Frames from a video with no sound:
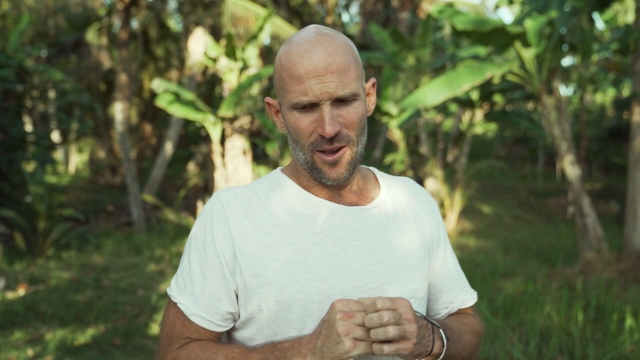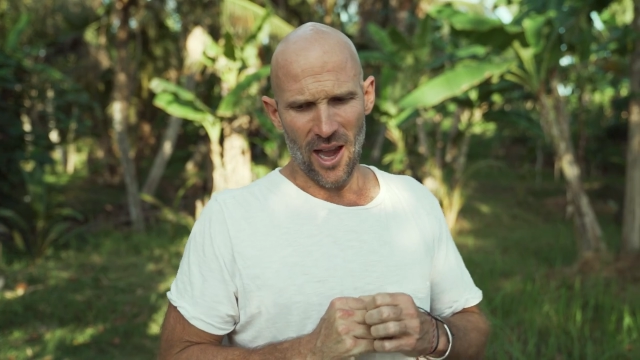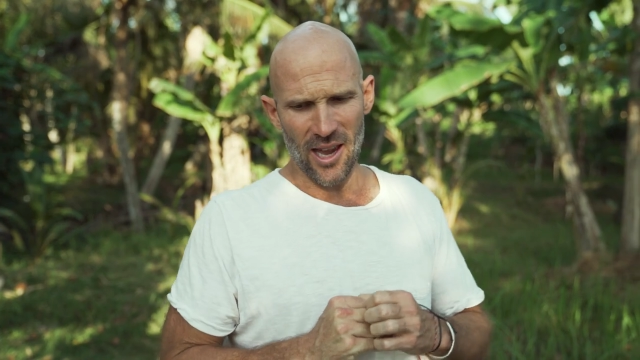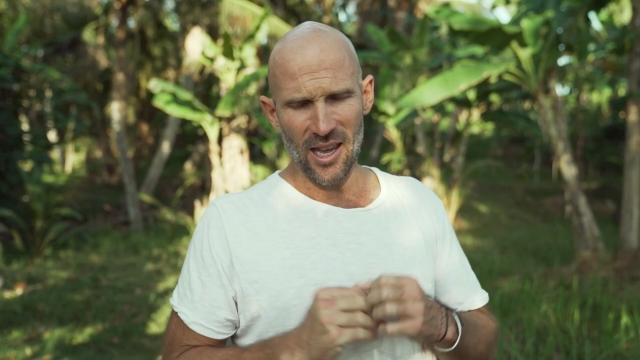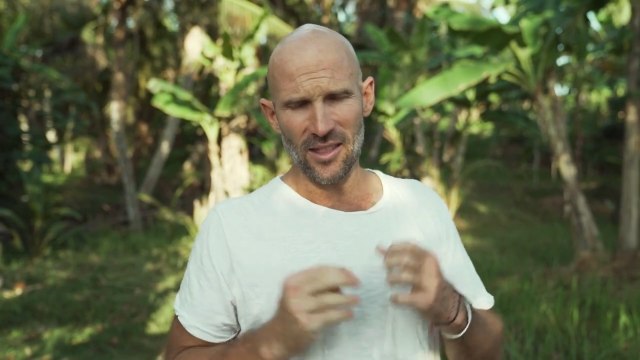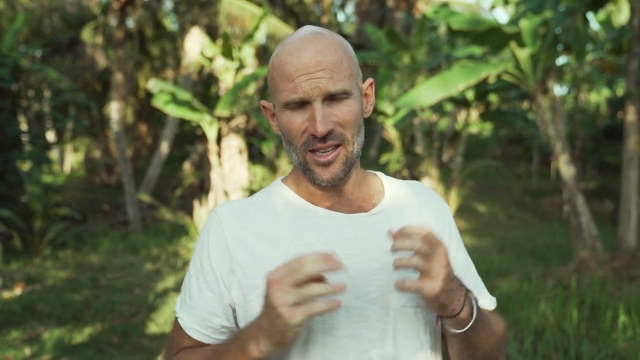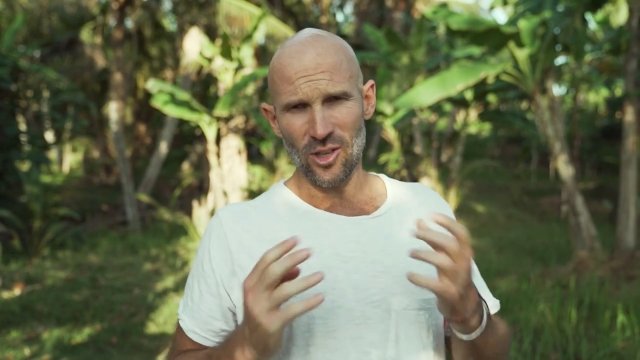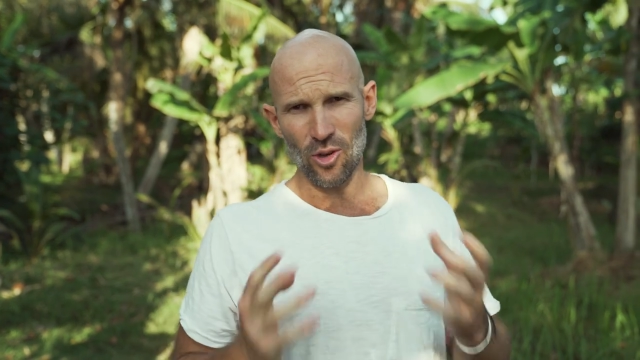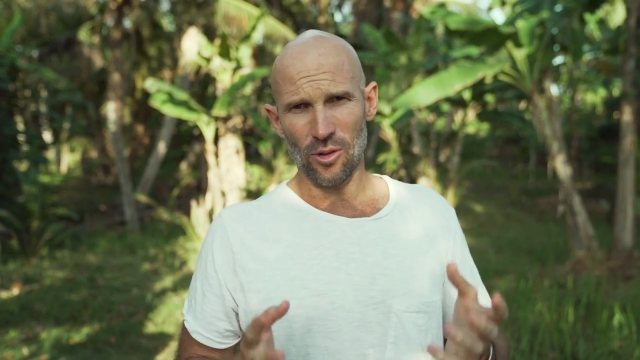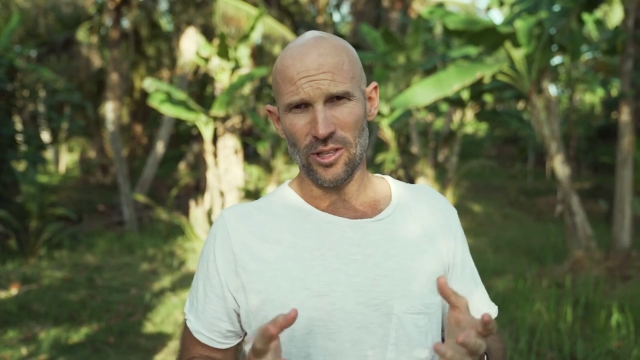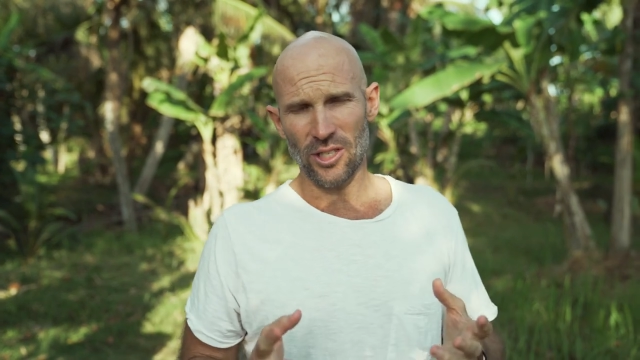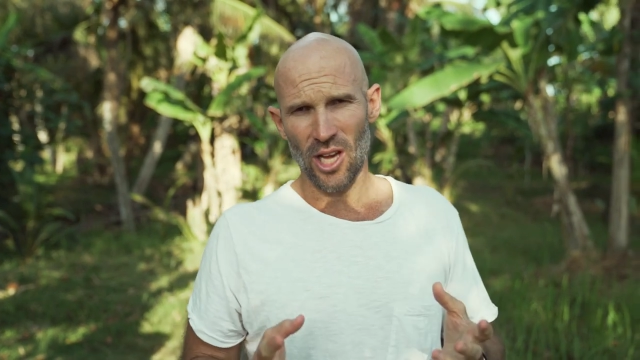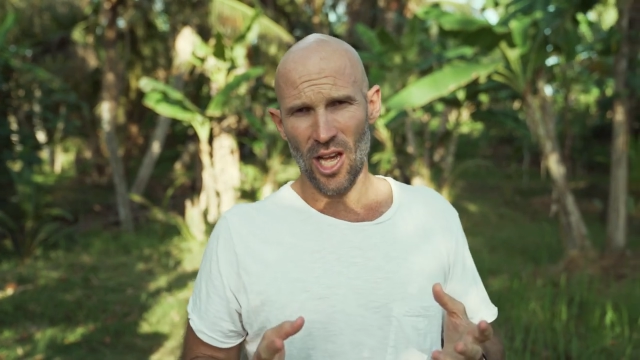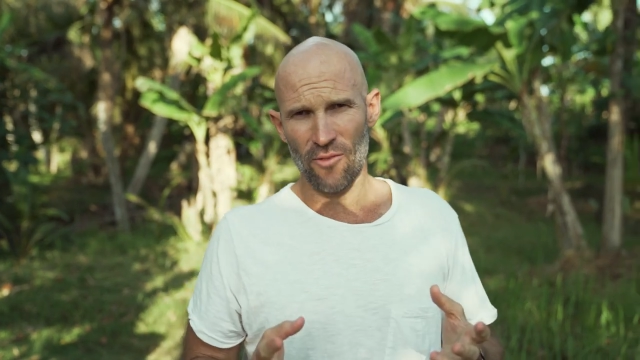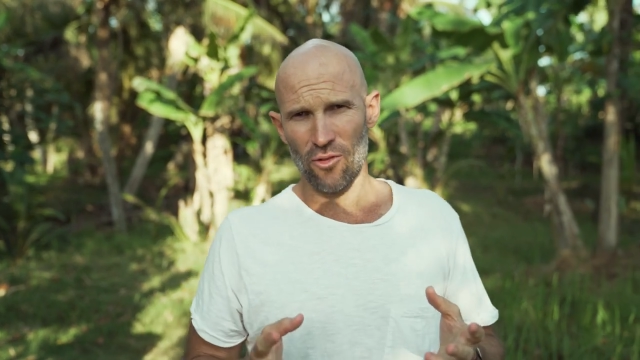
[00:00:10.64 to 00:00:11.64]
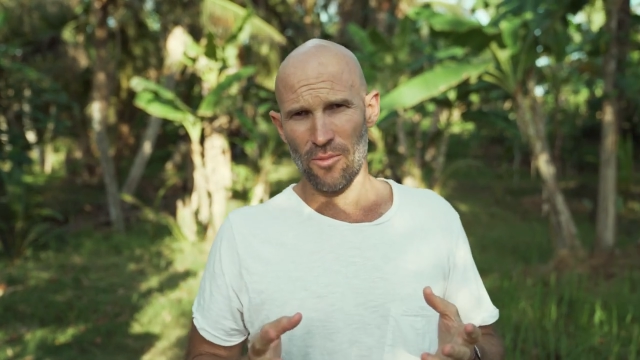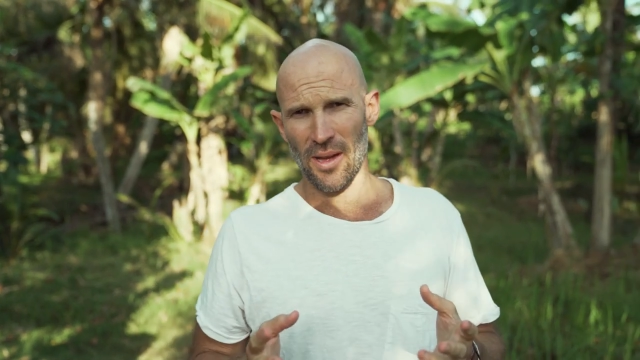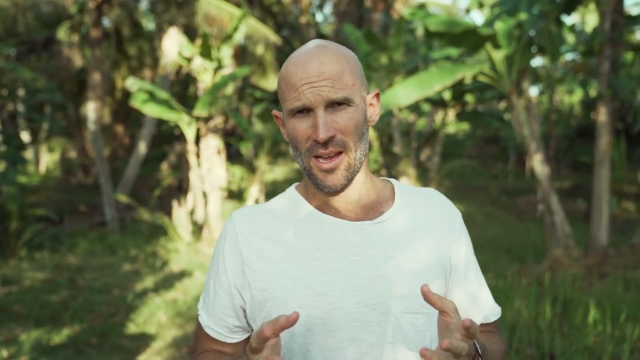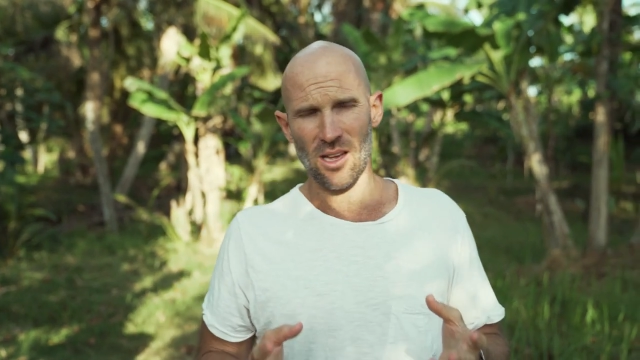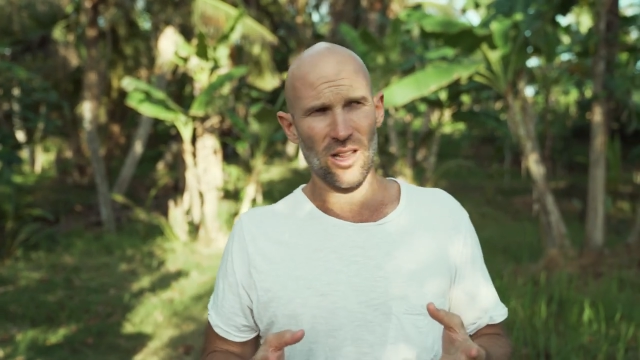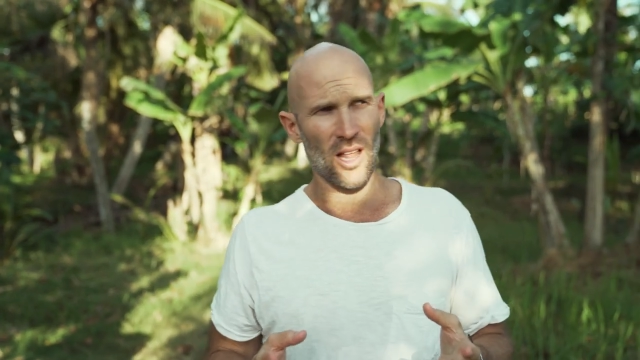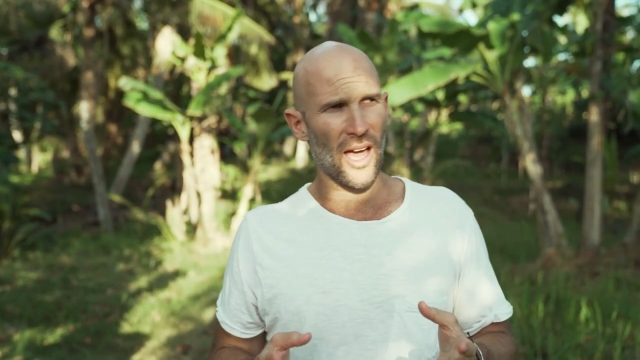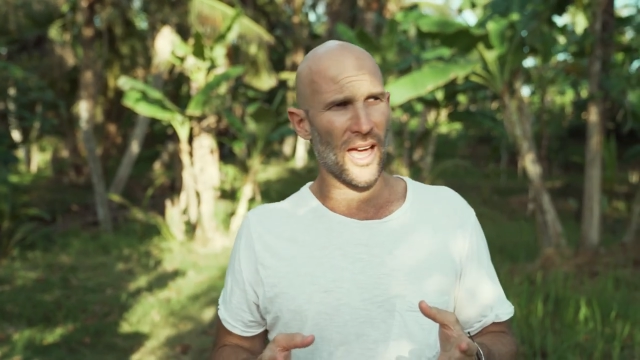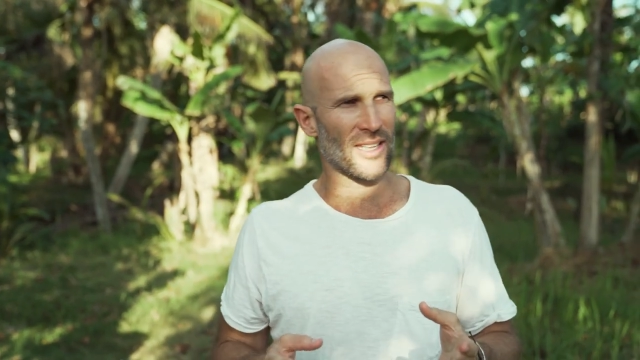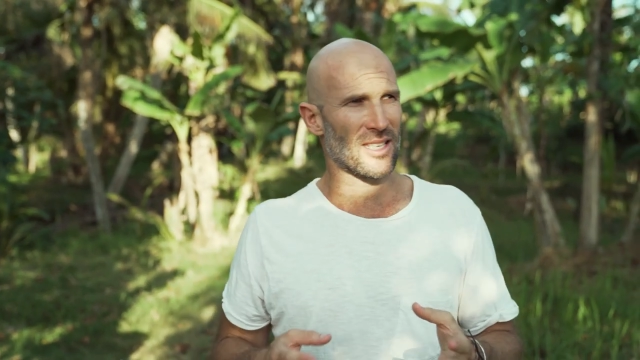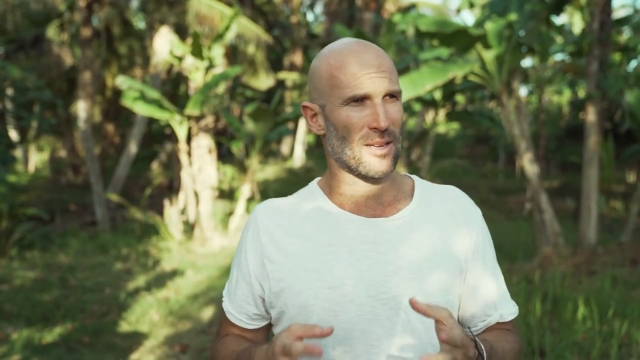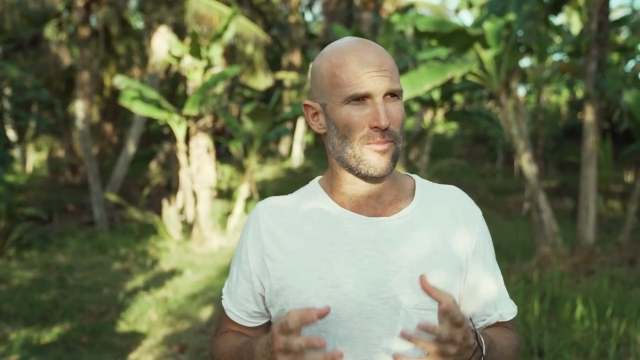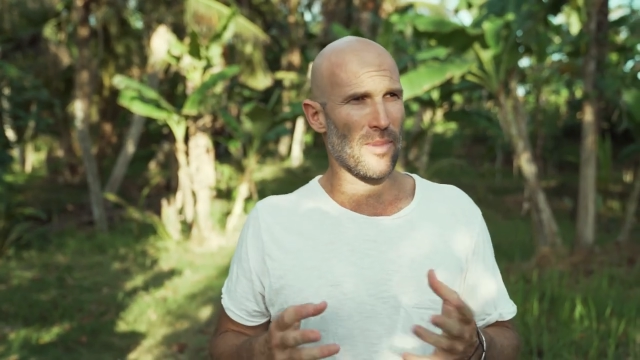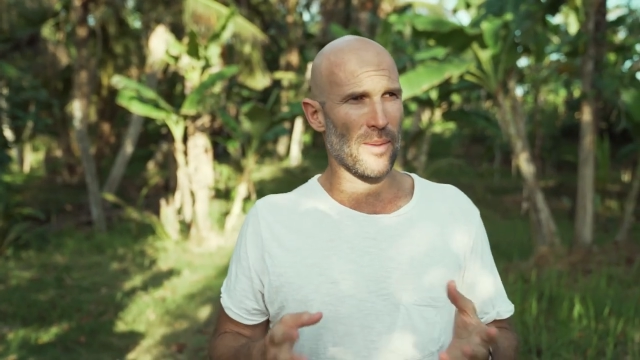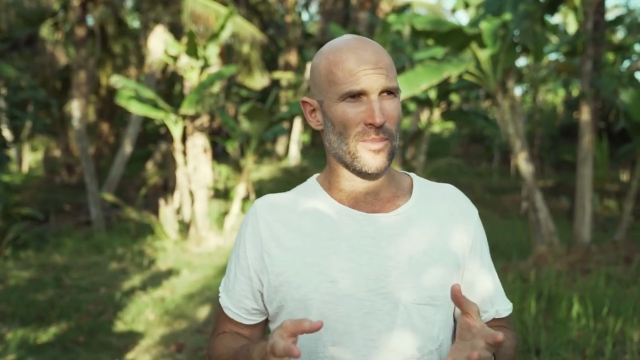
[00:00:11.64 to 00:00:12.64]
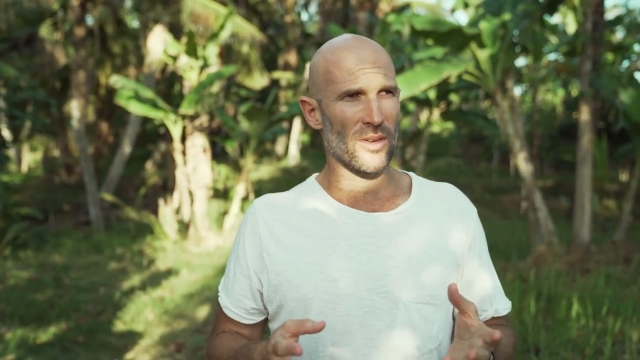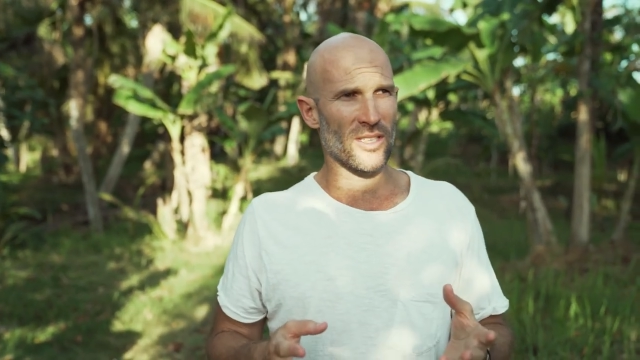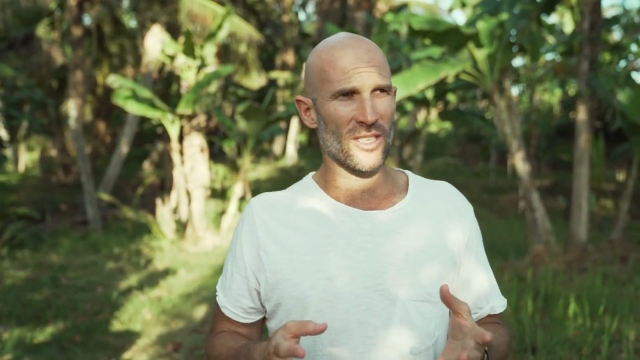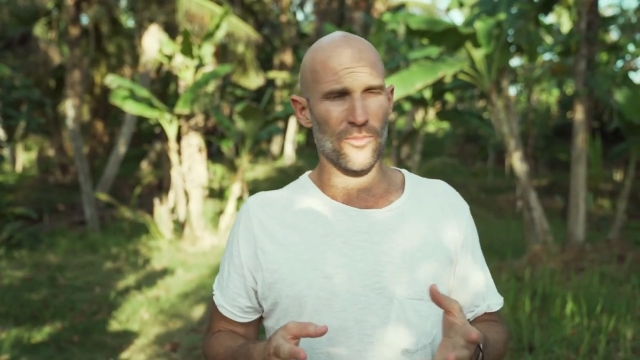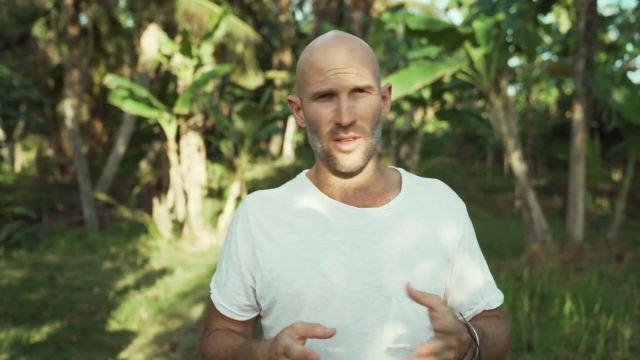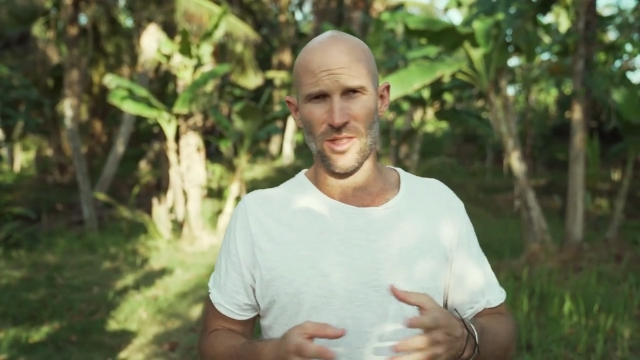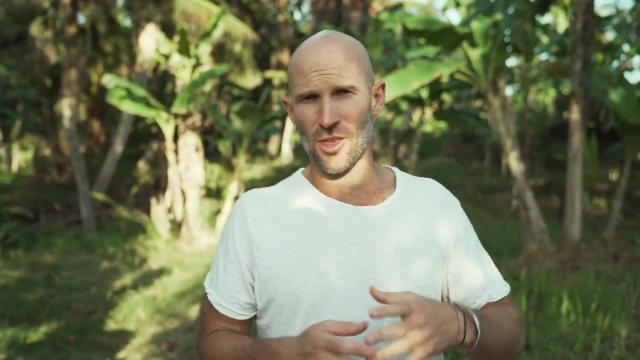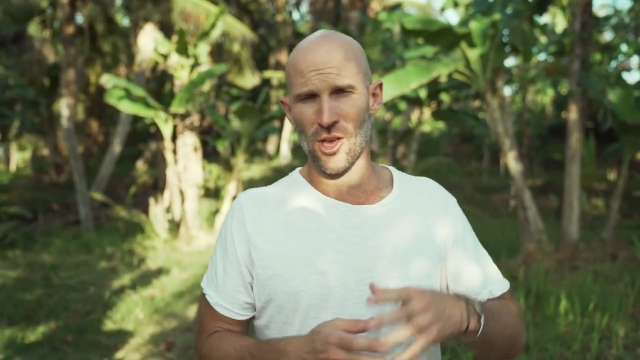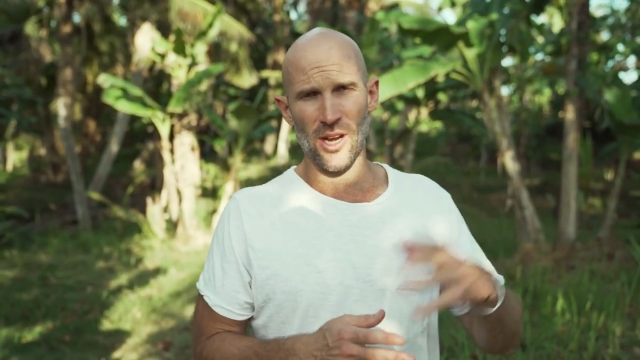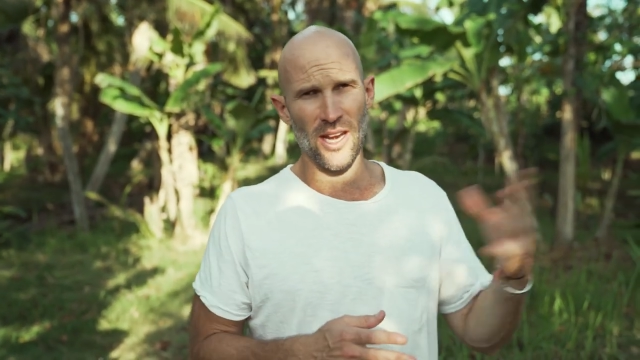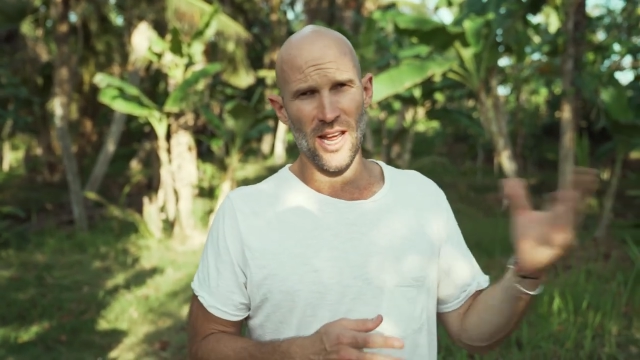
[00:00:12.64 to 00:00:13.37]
I get this all the time from my clients and members and my 30